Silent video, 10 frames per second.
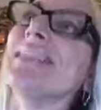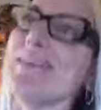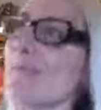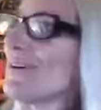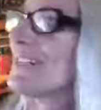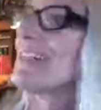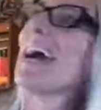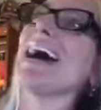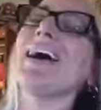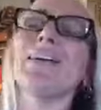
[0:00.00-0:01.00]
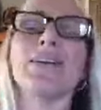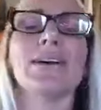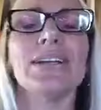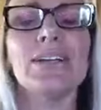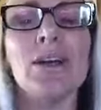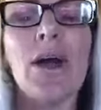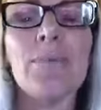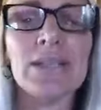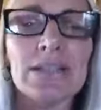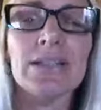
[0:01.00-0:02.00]
and they freaked out, or, you know, I
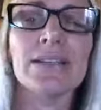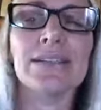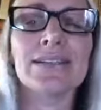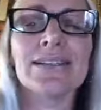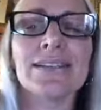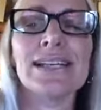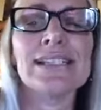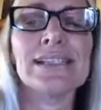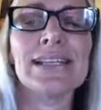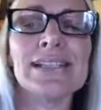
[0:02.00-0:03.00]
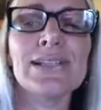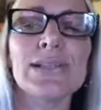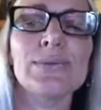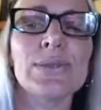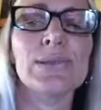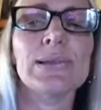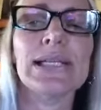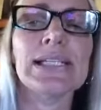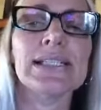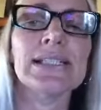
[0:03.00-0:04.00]
mean, let's hear some
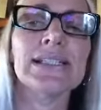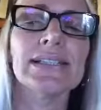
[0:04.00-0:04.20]
stories.